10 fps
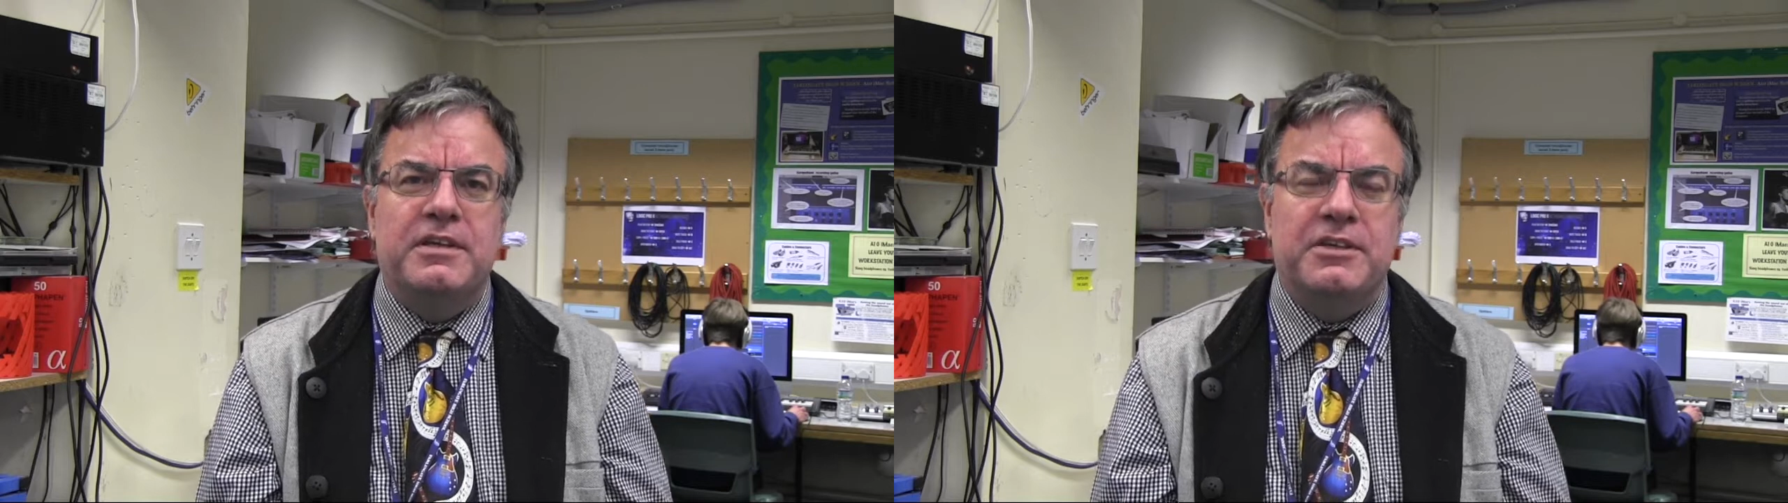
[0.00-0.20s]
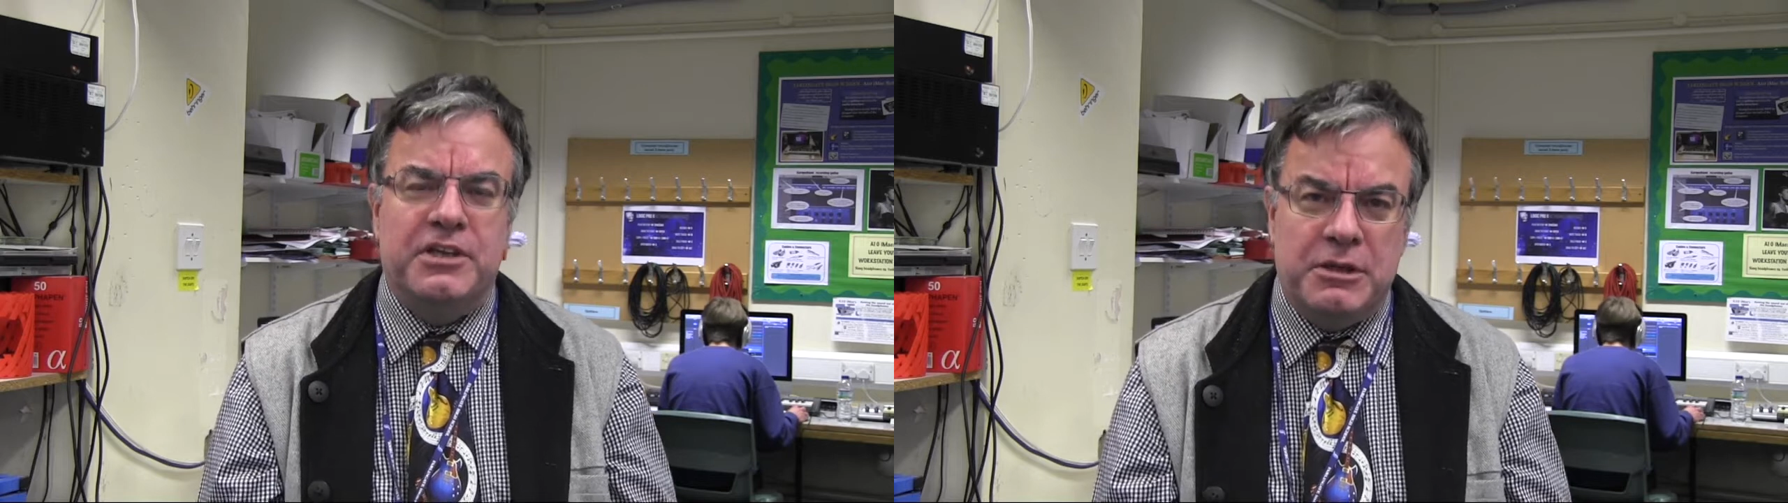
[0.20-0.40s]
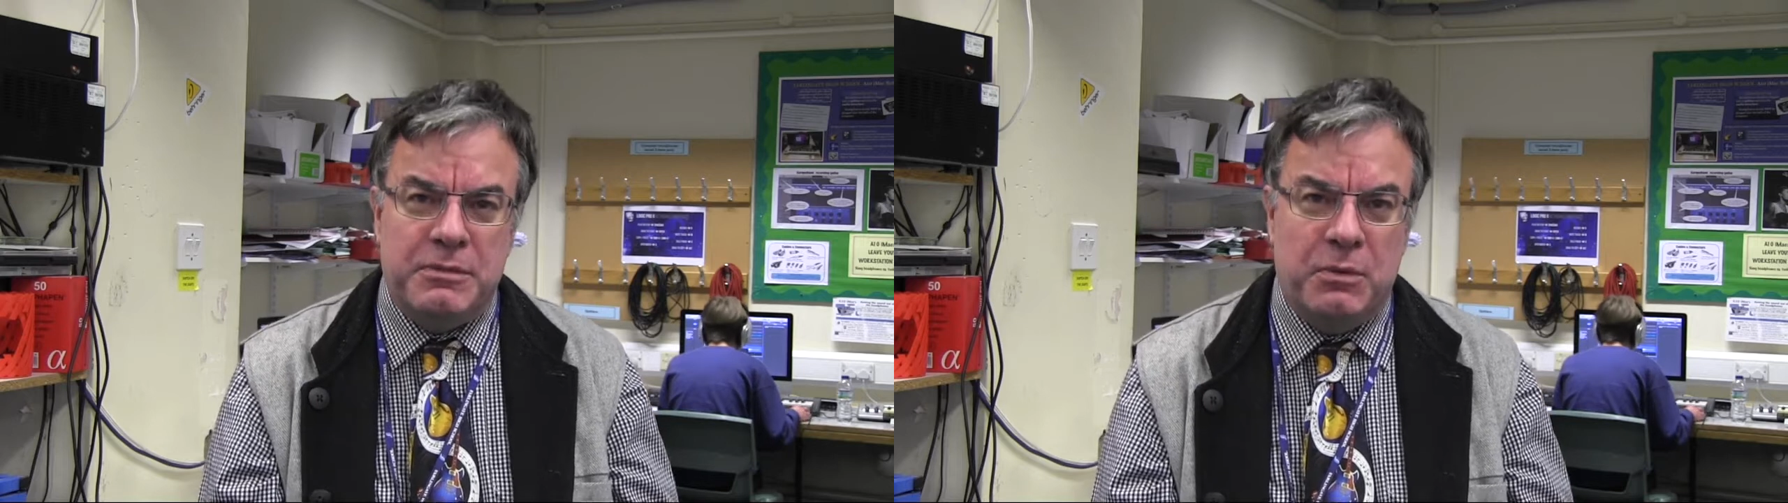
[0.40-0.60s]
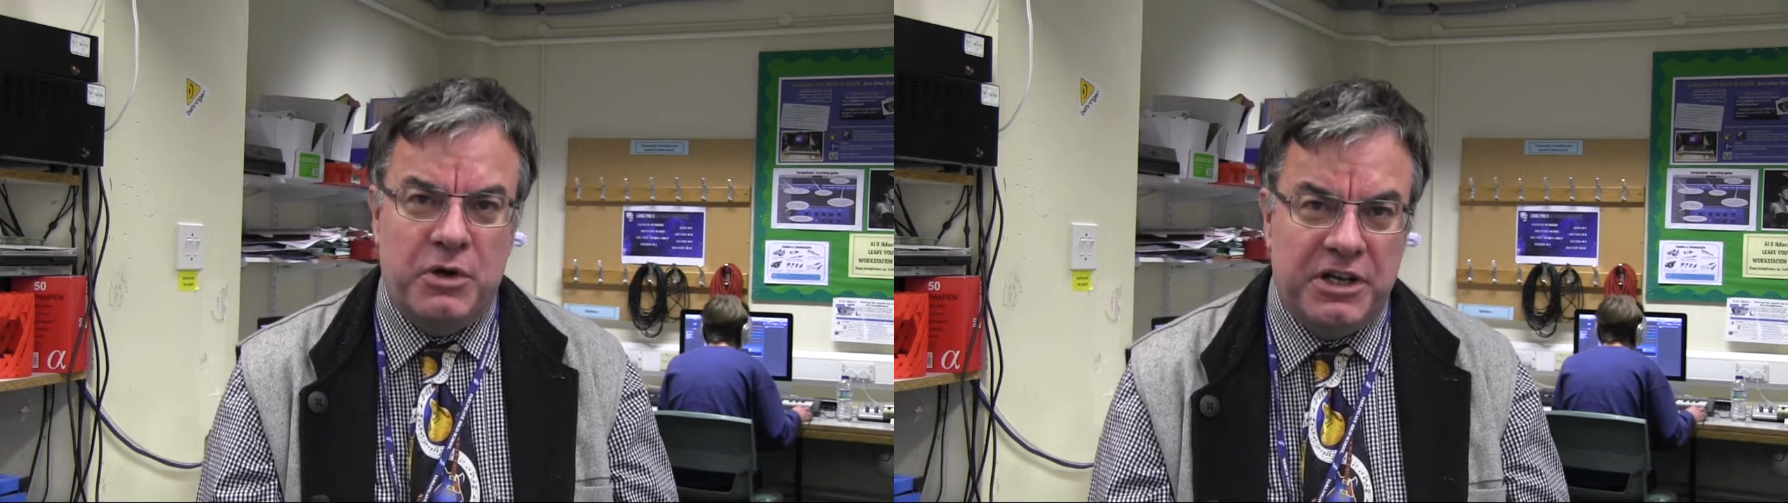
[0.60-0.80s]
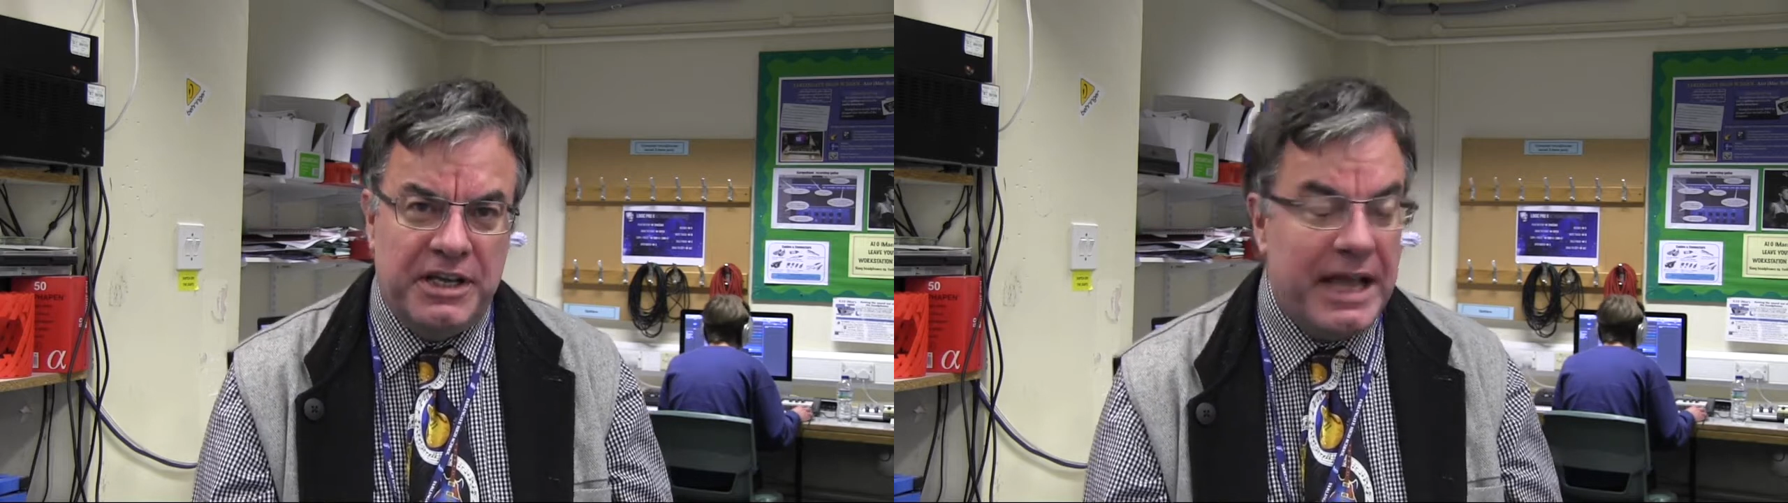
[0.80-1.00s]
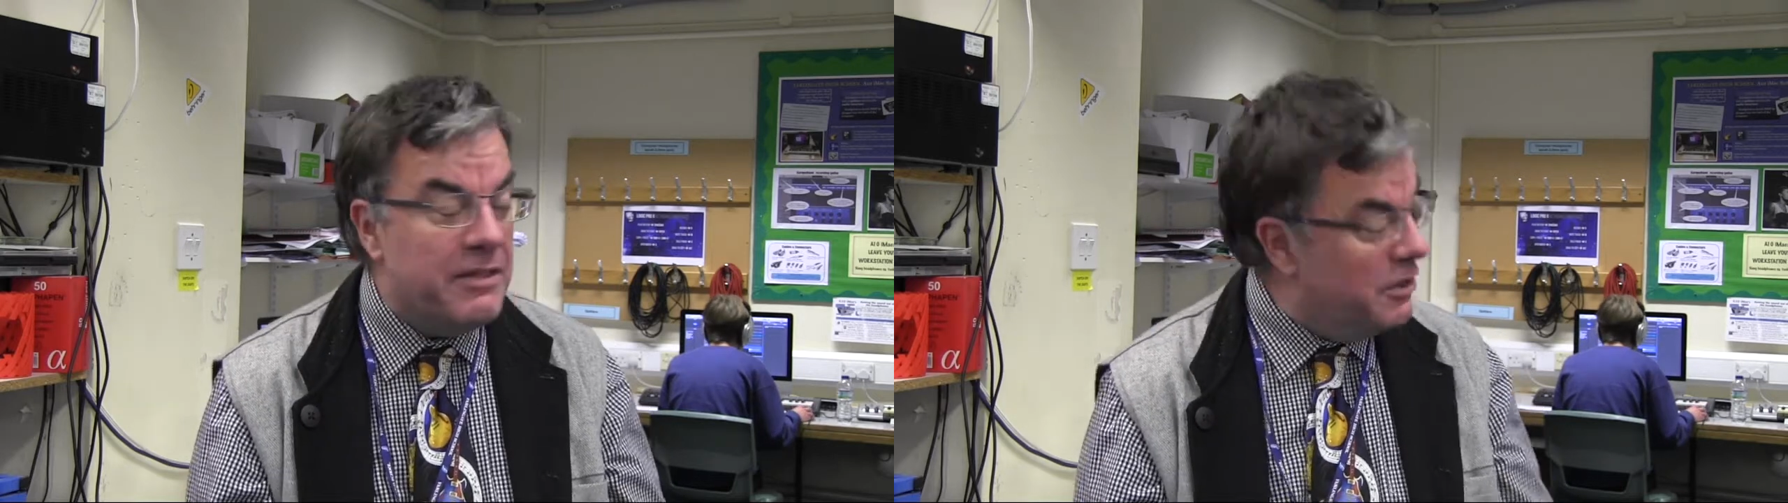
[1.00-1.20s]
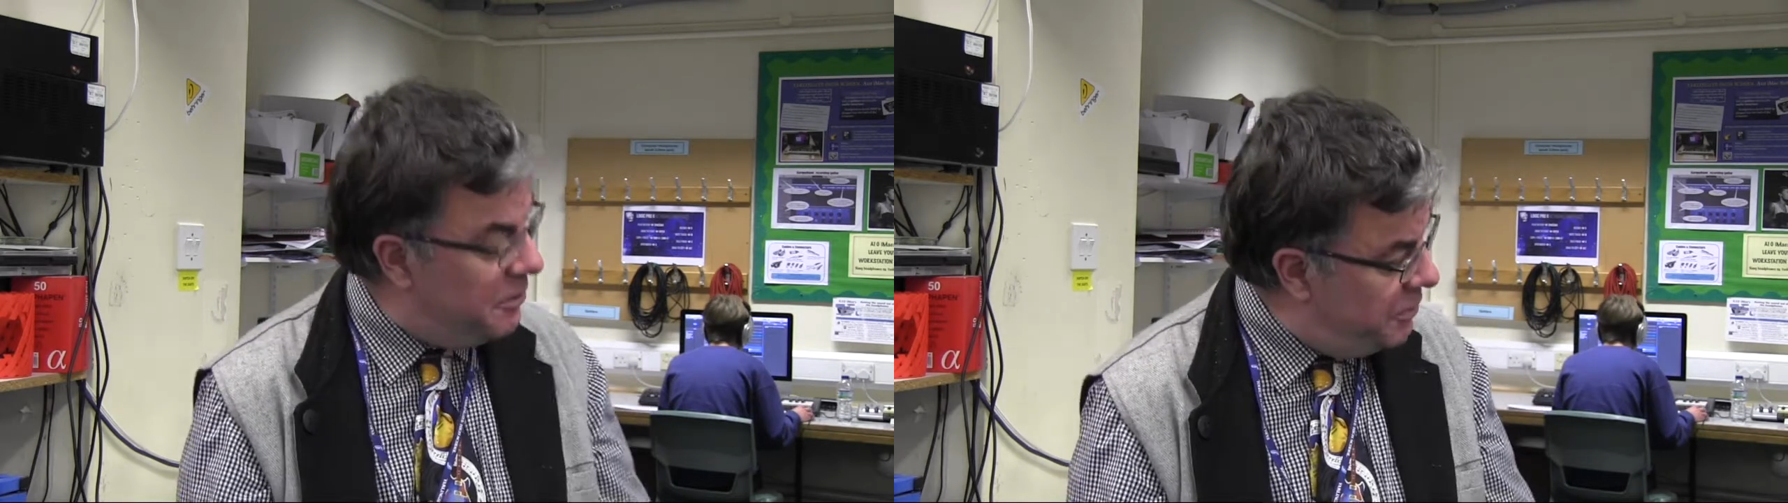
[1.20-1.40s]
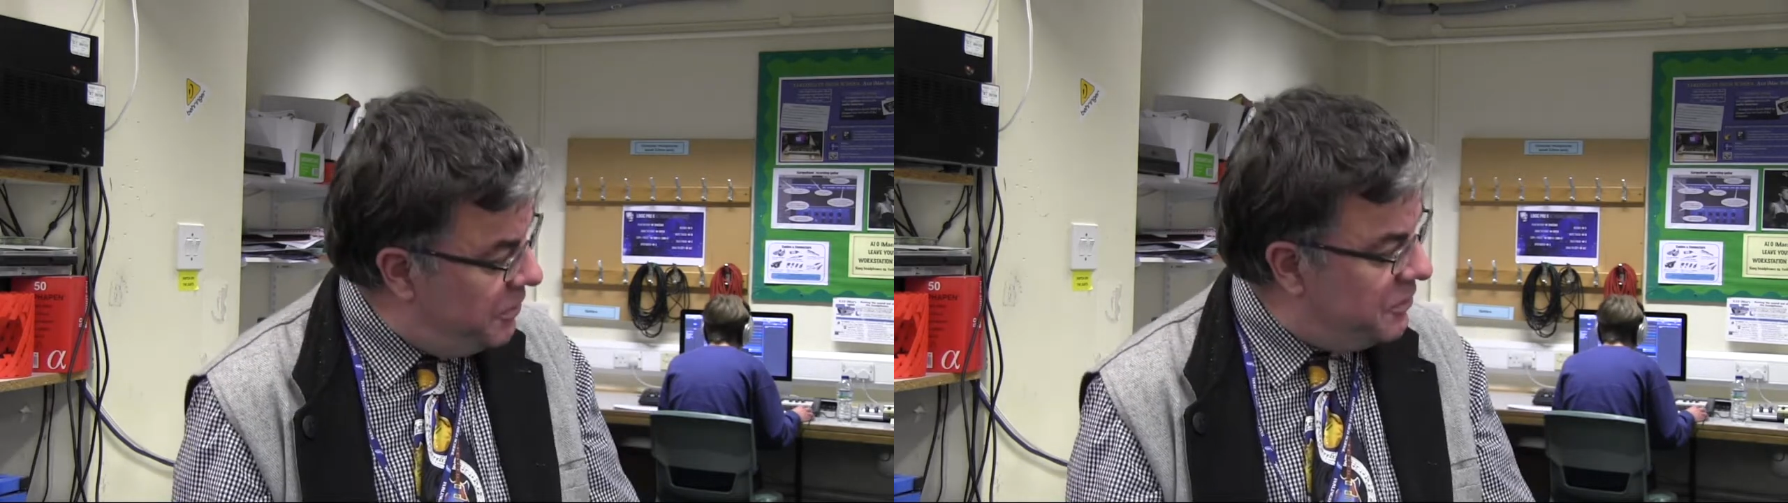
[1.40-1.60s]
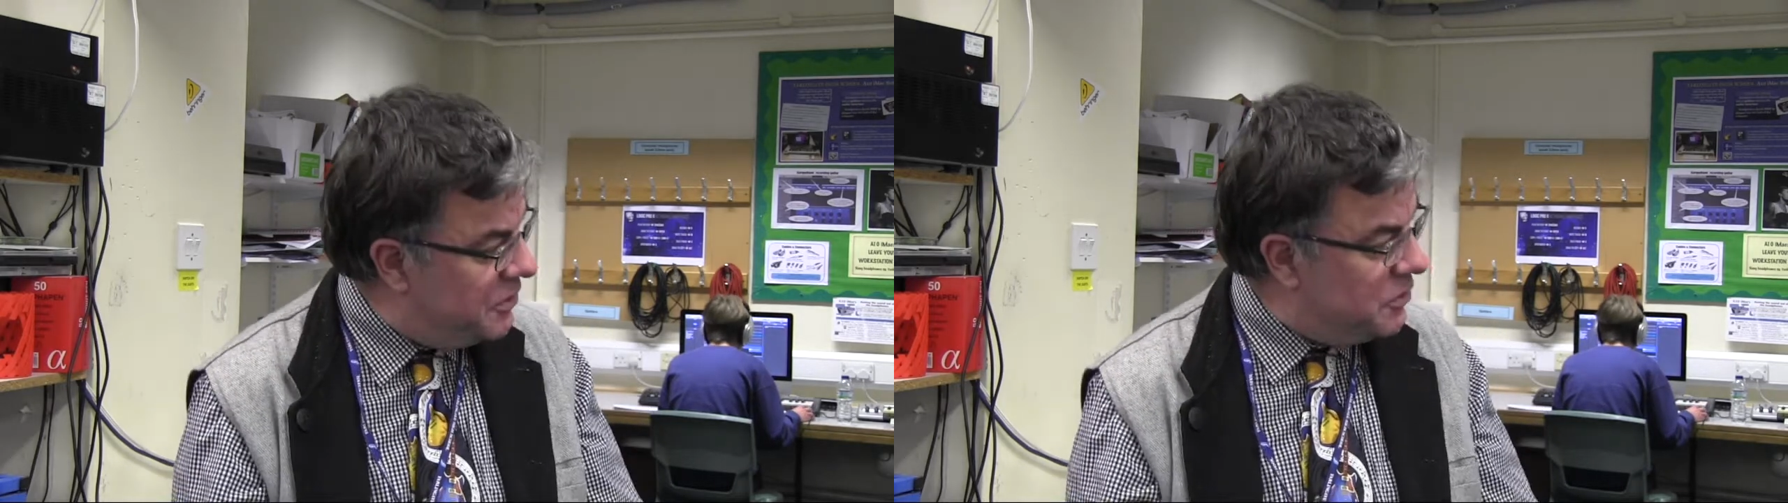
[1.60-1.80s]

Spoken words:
You're going to be working at the computers